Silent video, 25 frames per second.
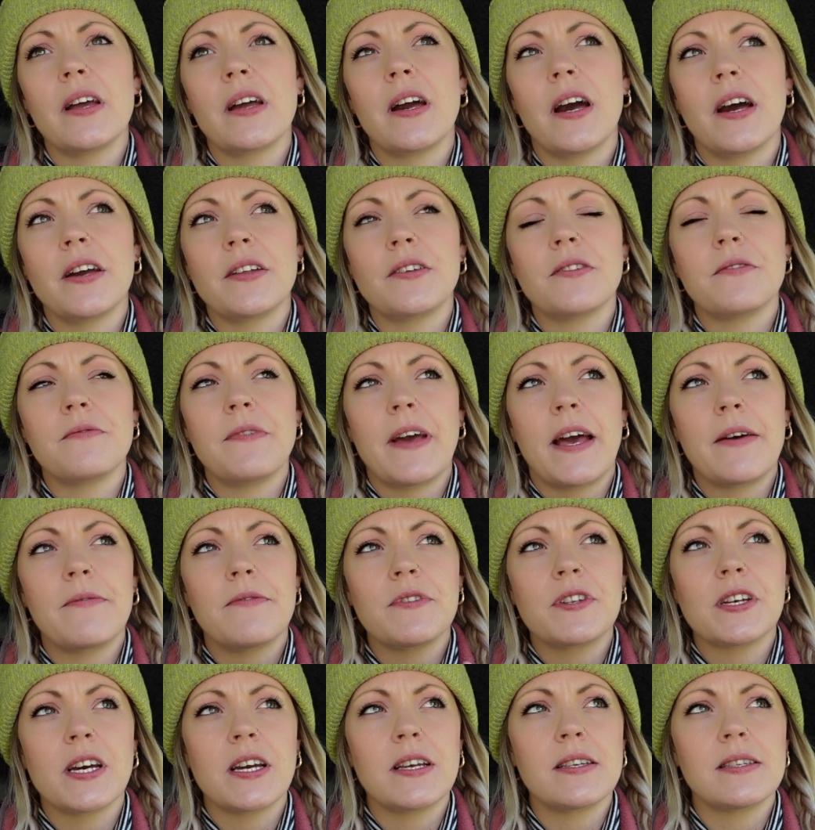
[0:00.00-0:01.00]
kind of
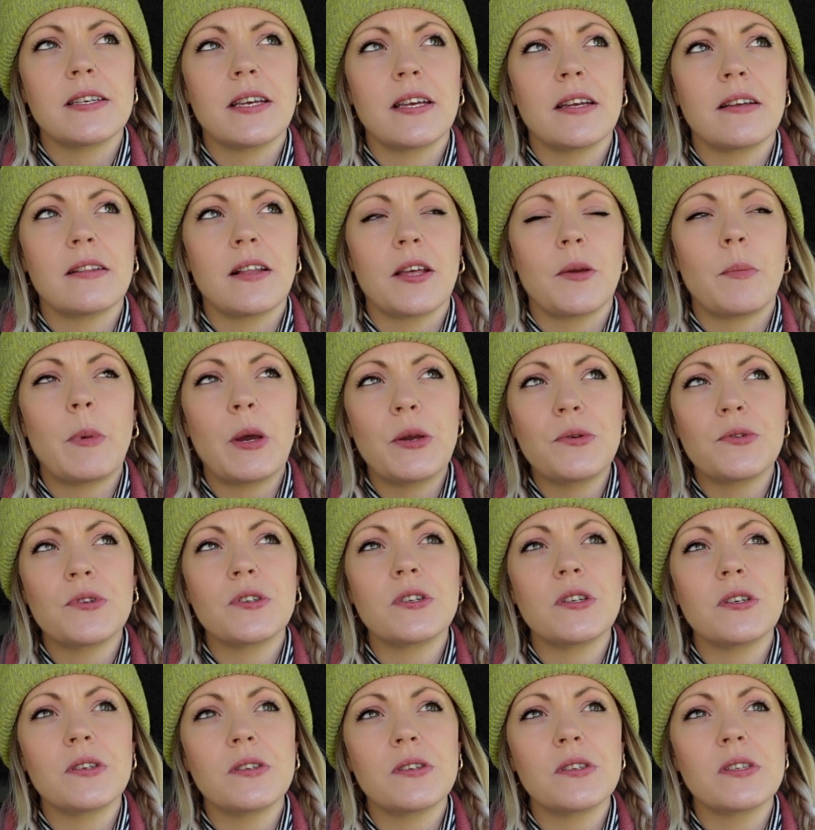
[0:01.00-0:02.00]
advertising, like
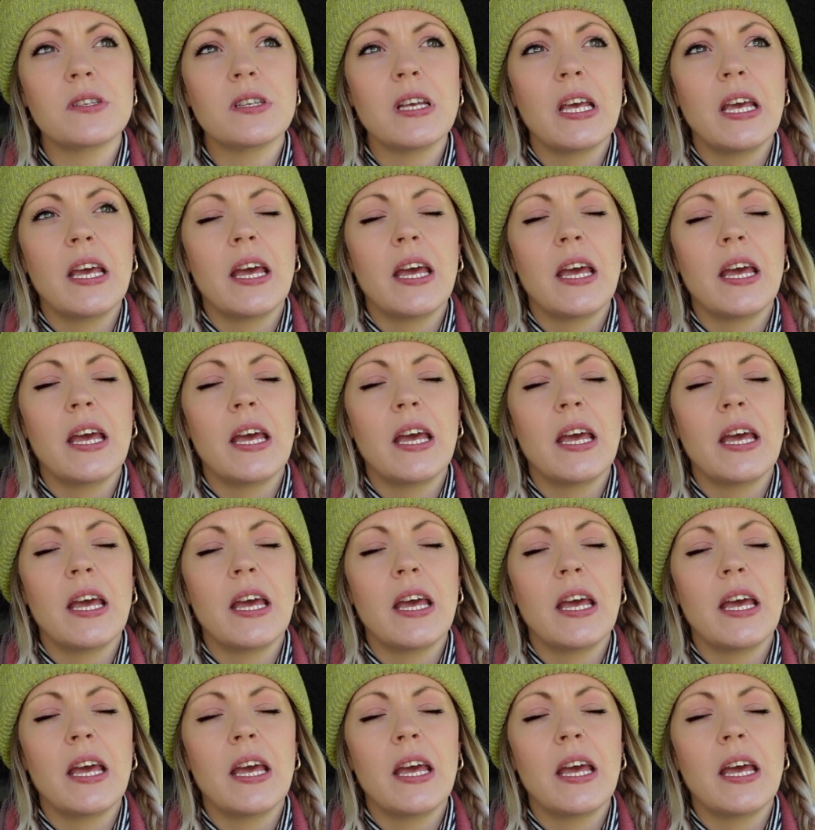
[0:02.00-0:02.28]
posters